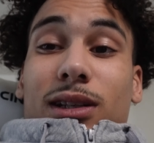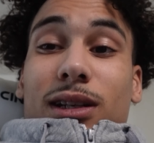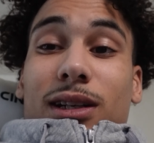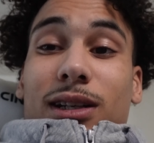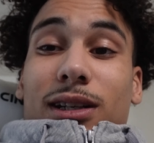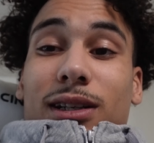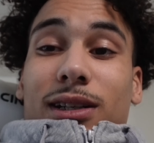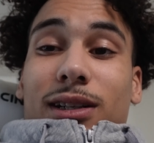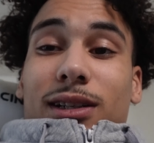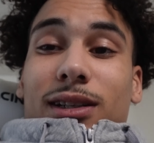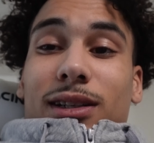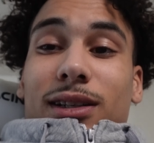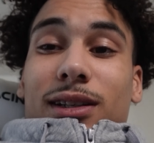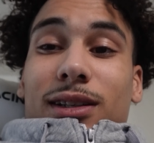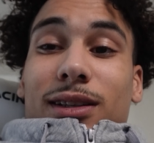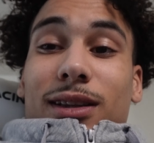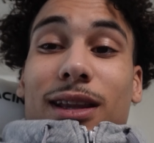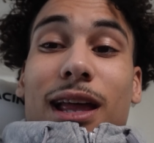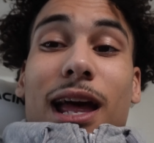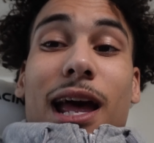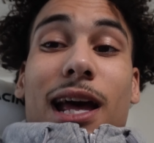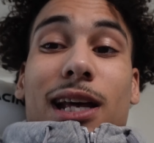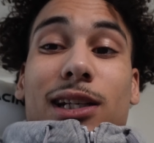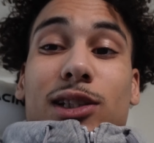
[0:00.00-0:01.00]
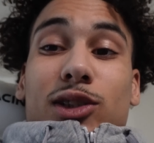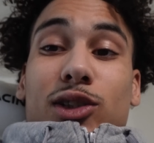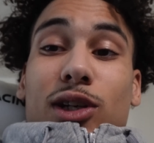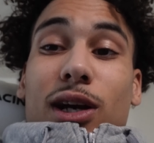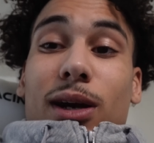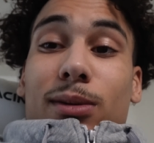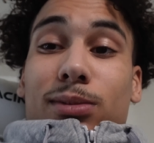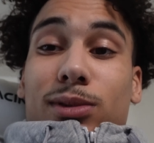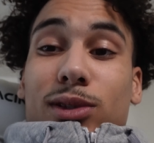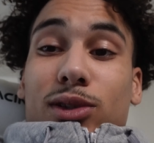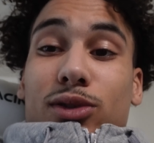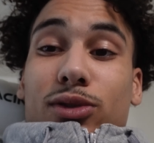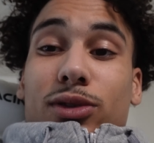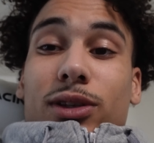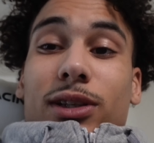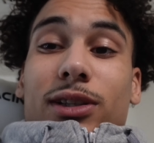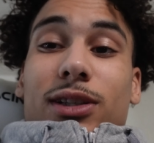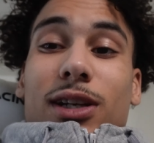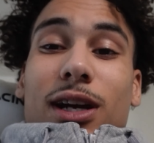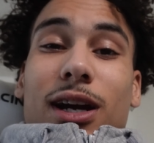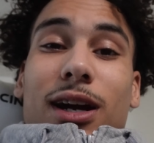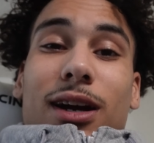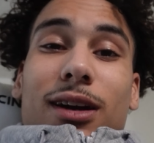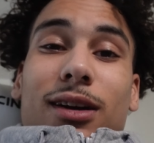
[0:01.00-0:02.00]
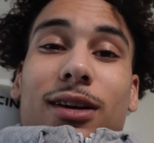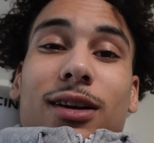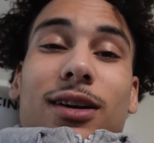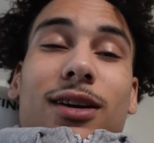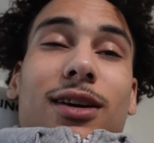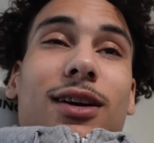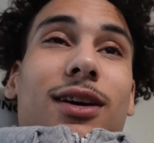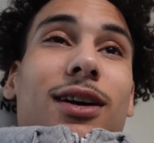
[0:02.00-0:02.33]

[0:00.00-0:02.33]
uh, last trap story time.